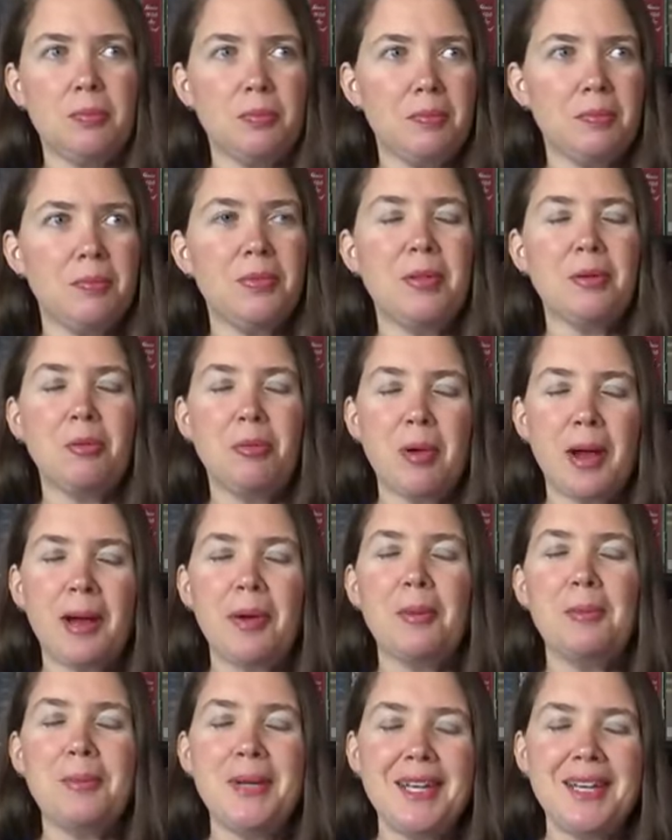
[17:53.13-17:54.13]
the
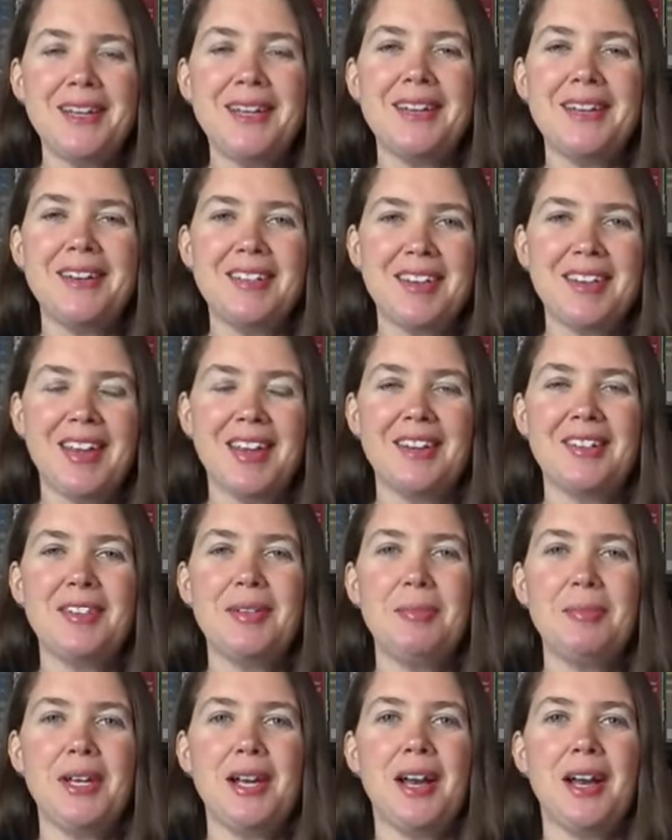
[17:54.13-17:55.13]
well-meaning intent
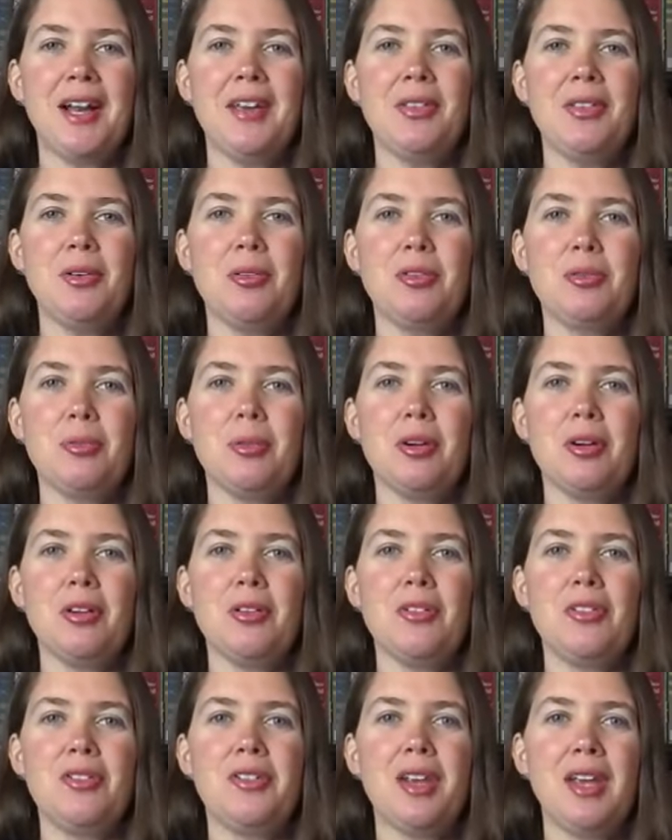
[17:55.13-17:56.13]
behind those
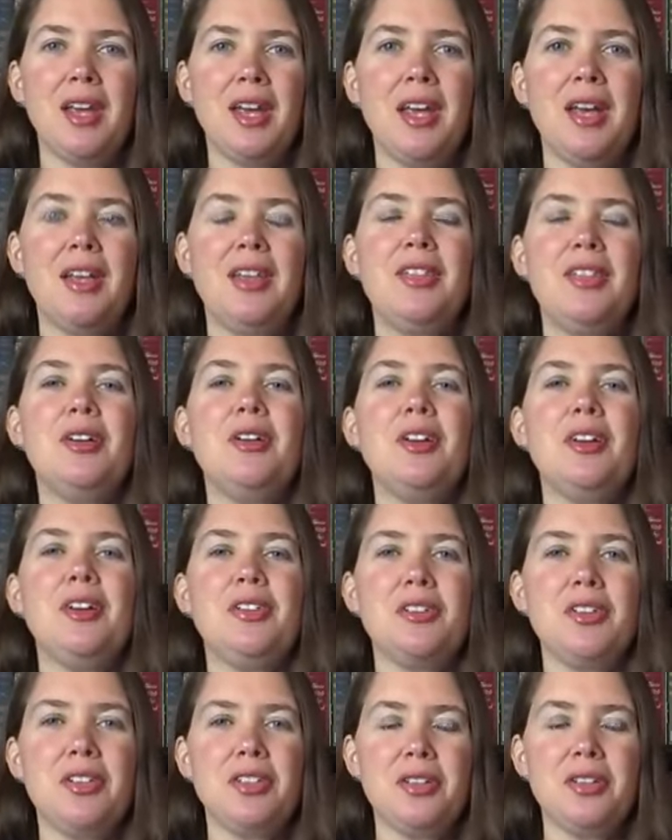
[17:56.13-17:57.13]
words. There is
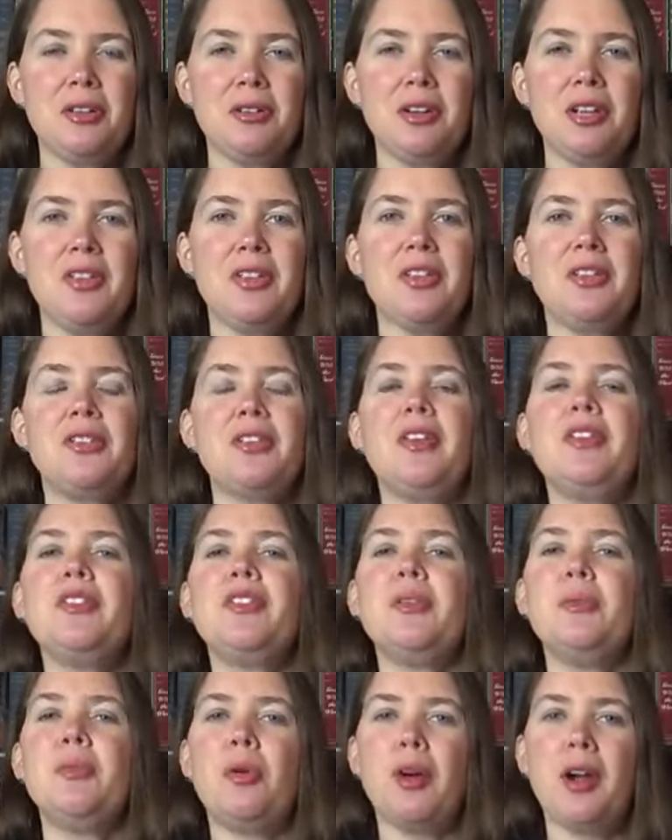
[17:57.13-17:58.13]
a theory that says the
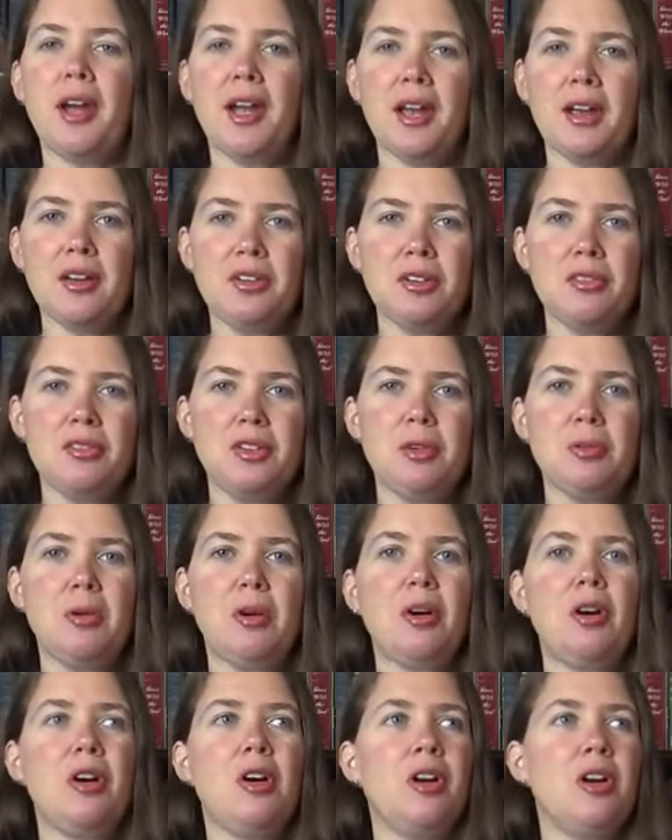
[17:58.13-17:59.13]
more active you
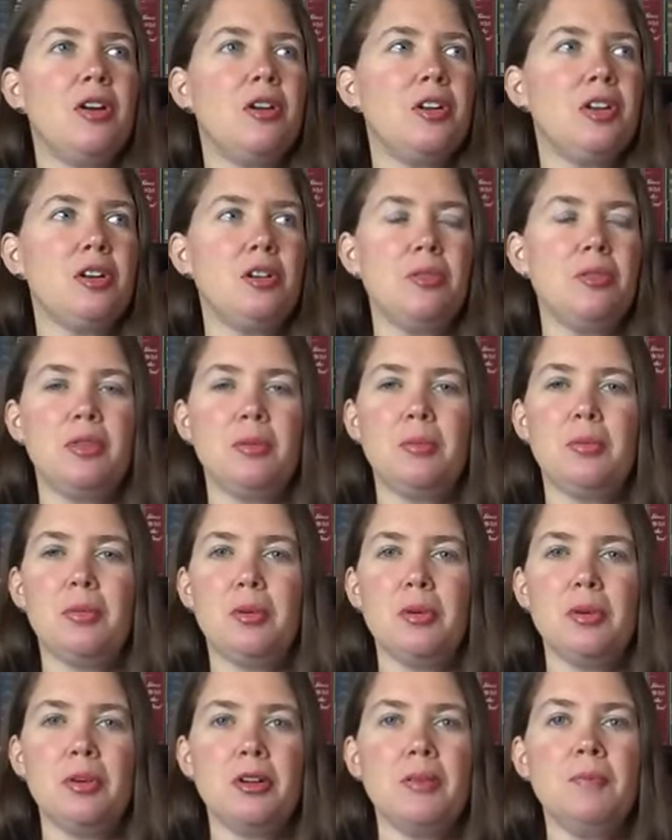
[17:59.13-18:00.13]
are, the
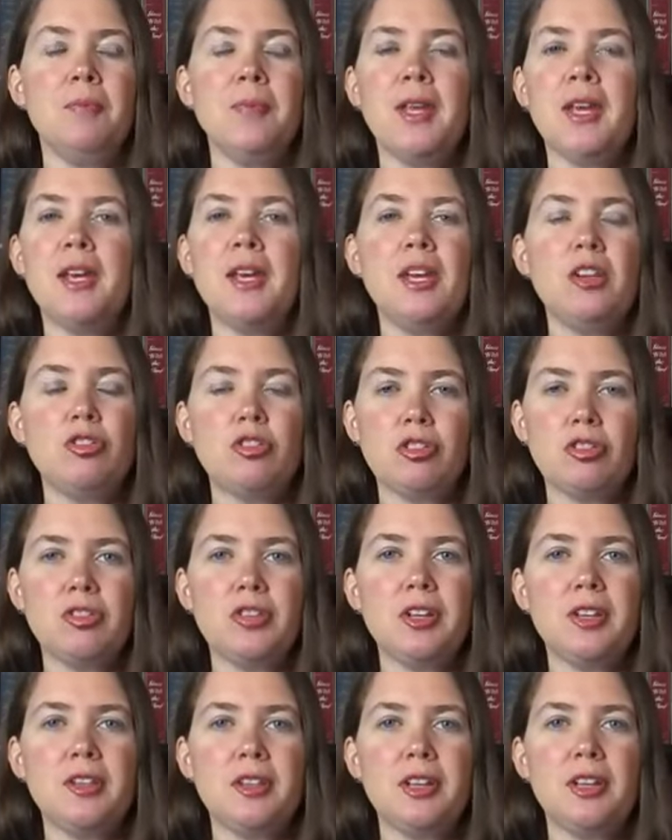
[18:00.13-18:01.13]
more
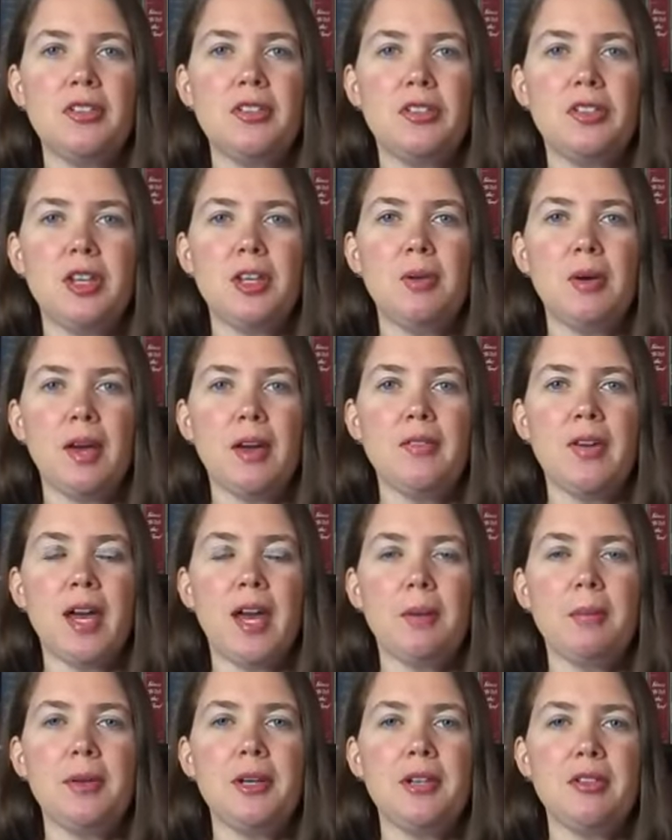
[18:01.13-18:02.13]
interesting things that you have
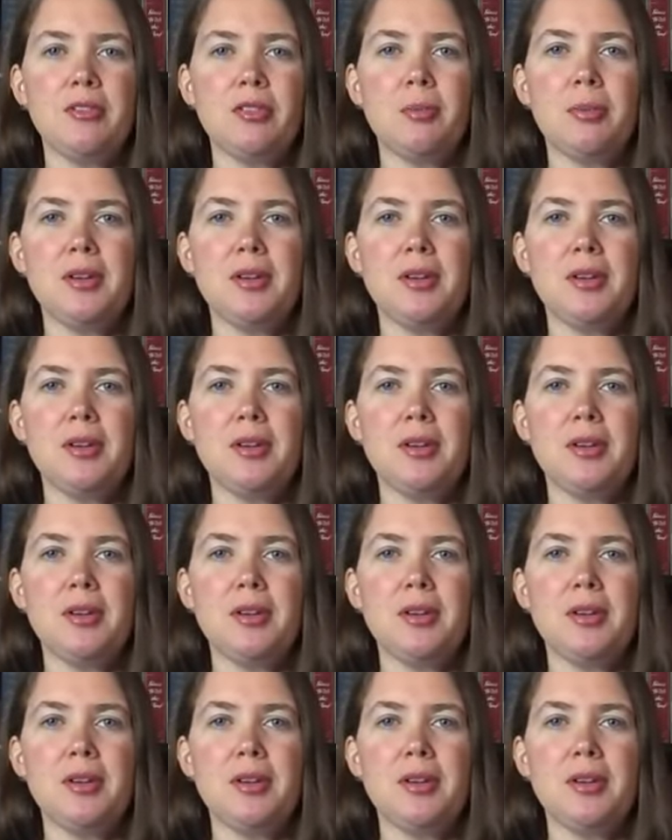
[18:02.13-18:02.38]
happening from a